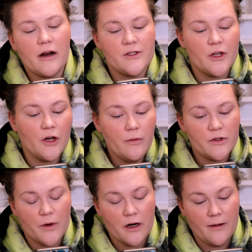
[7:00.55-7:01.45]
All right, so you know
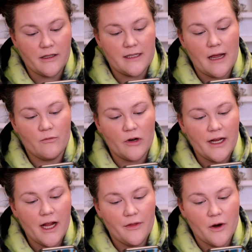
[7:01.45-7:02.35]
what's weird about this? I'm
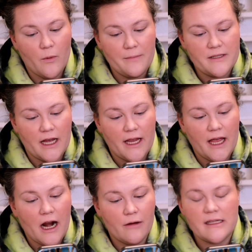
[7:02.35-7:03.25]
reading on their website
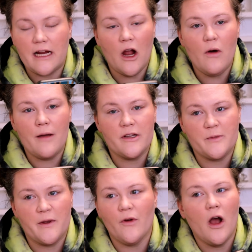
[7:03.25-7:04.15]
and I was like, oh, I
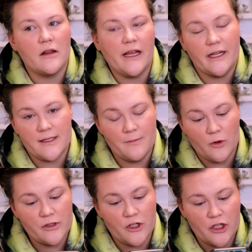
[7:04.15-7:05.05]
must be wrong. Like it's
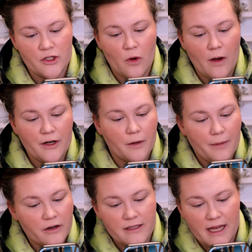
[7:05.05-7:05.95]
supposed to just go on your
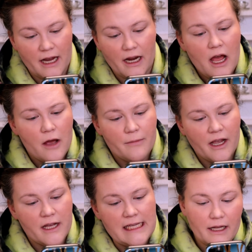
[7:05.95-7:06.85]
bare skin
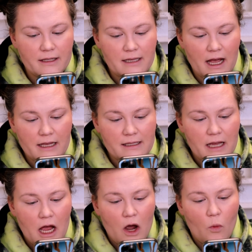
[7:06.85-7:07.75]
because it says,
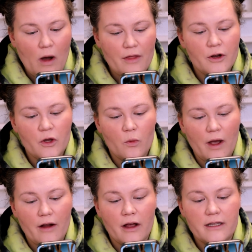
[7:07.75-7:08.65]
whether you
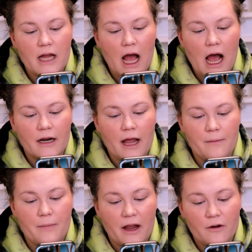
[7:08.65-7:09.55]
wear it on
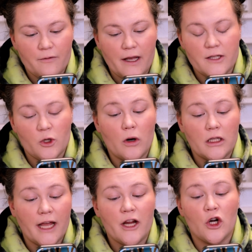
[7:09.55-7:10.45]
a bare face or
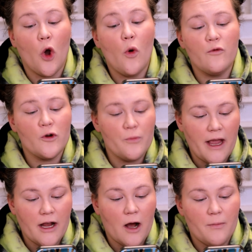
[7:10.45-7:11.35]
layered over
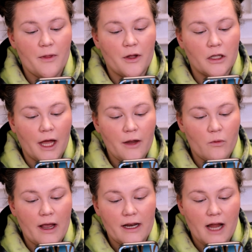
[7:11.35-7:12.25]
makeup, the
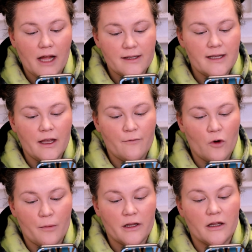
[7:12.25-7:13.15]
lightweight non-sticky
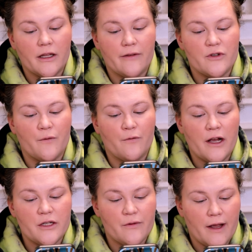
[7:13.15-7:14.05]
formula leaves you
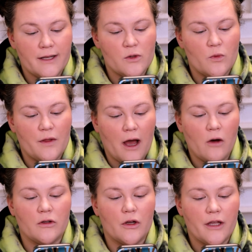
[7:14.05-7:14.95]
fresh faced
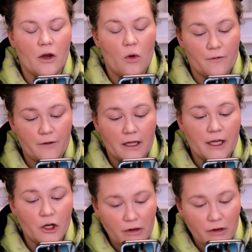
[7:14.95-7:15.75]
without looking or feeling